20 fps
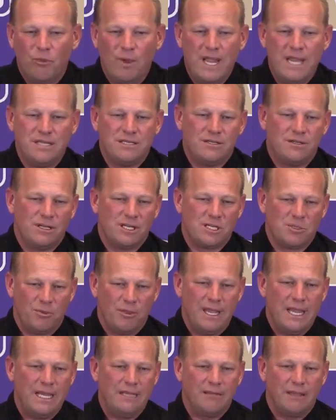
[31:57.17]
way to
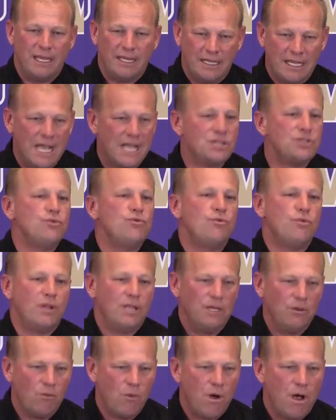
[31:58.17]
explain, like, guys who
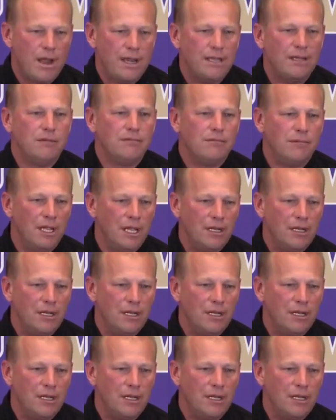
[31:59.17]
really want it.